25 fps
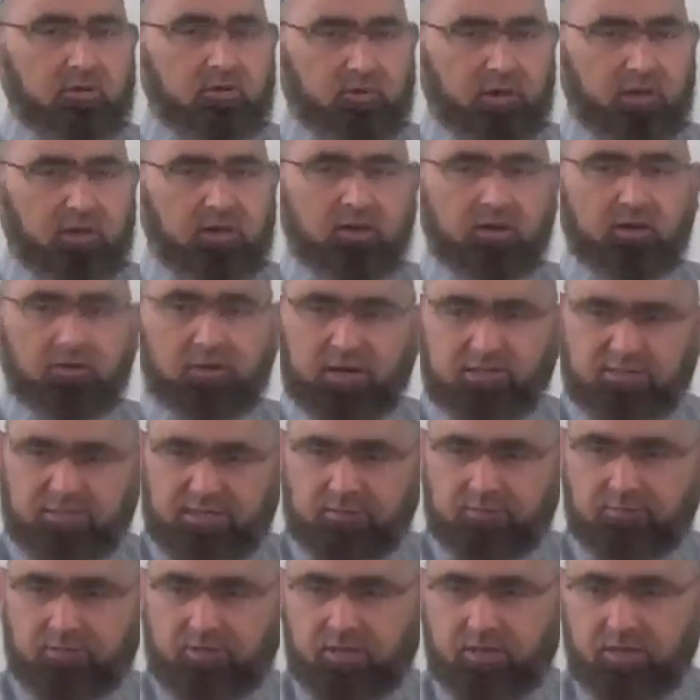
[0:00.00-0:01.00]
Right? He read
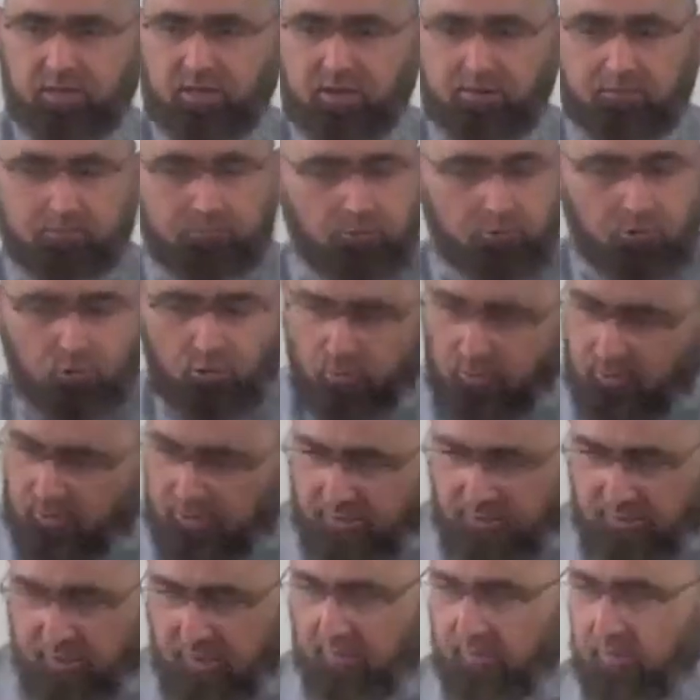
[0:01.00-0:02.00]
something and blew over
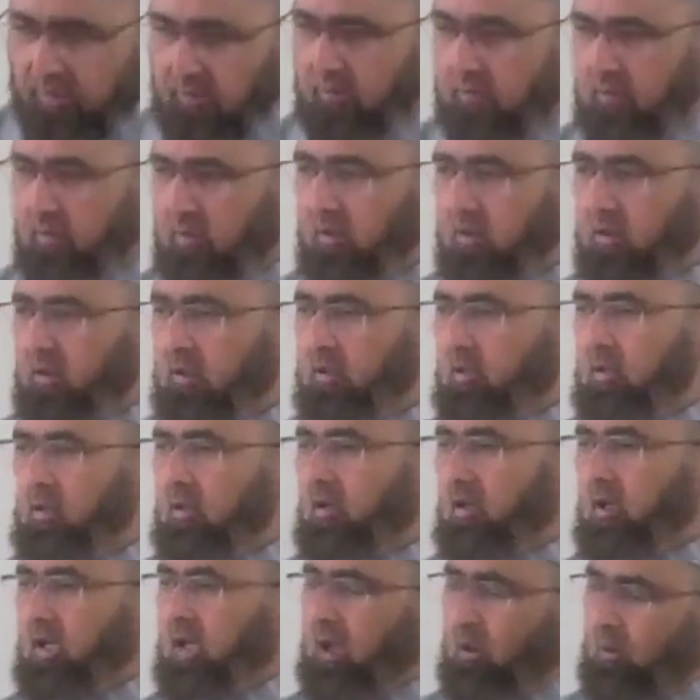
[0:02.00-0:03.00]
that curry.
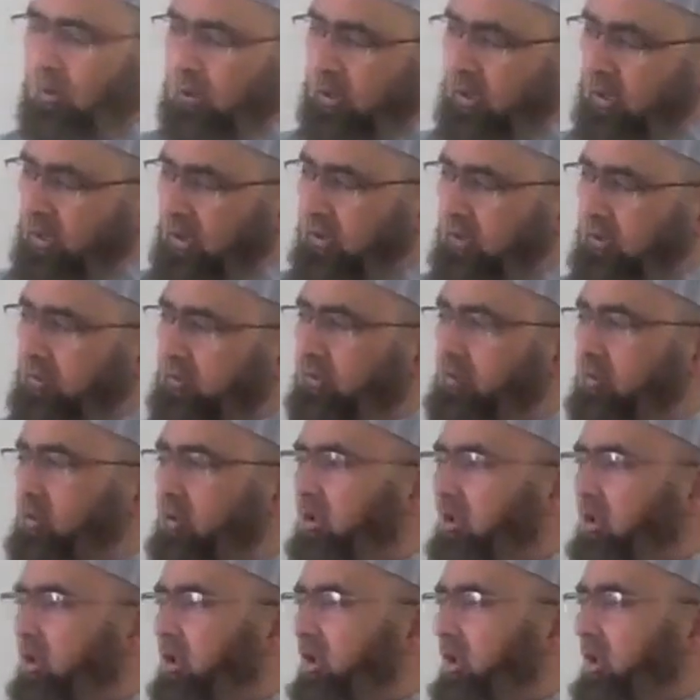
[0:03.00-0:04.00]
Covered it.
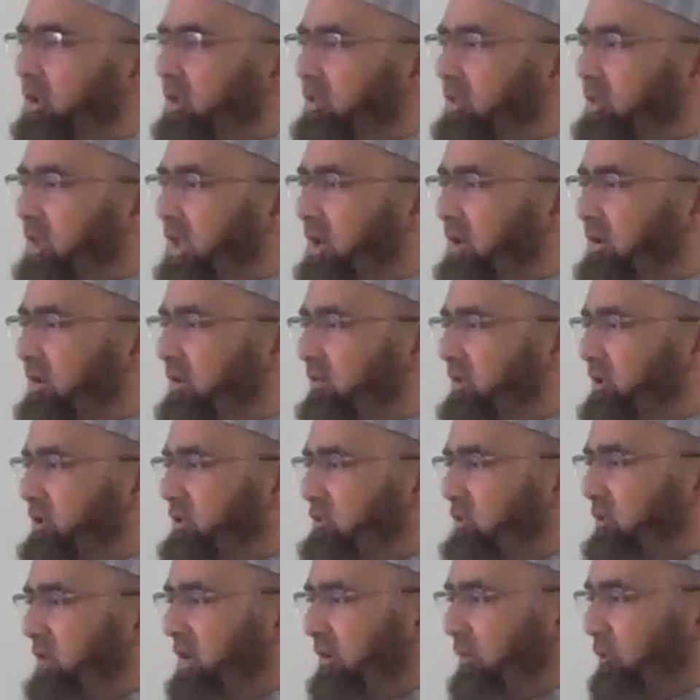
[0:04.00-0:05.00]
Then
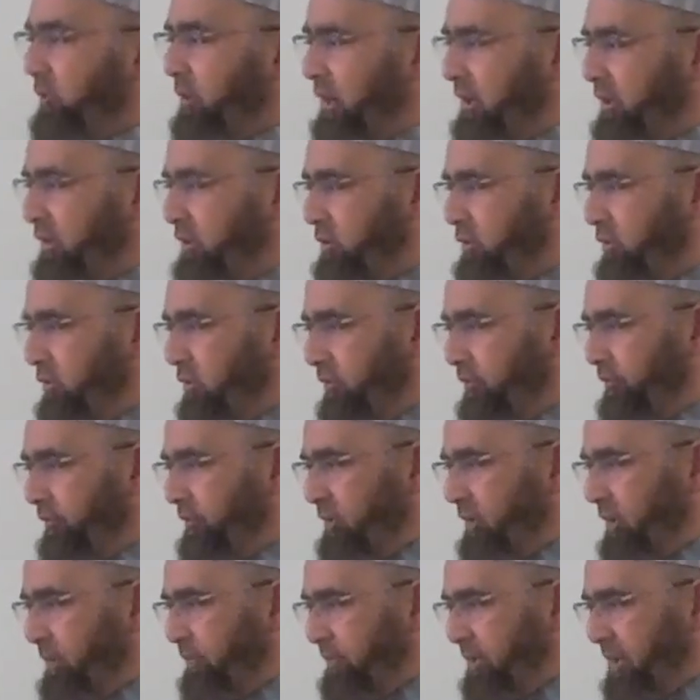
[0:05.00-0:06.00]
Rasulullah went to
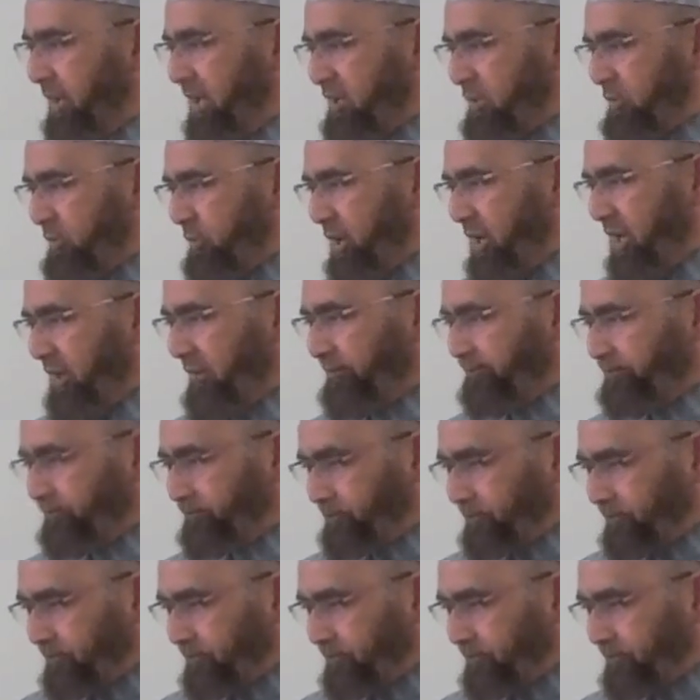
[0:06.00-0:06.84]
the place where